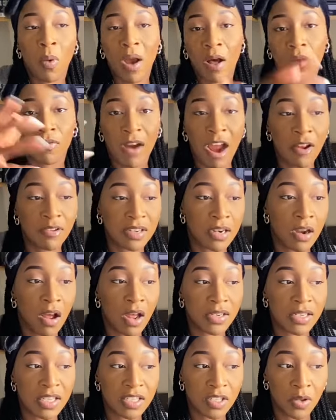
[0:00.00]
a well-rounded
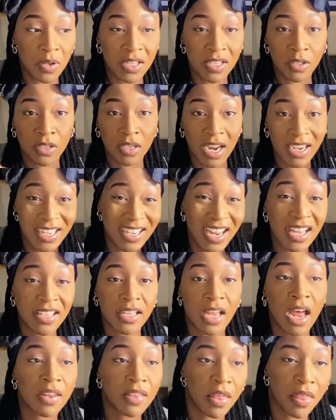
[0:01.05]
artist, so he
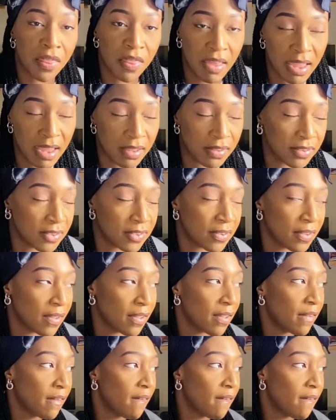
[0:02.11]
does other things.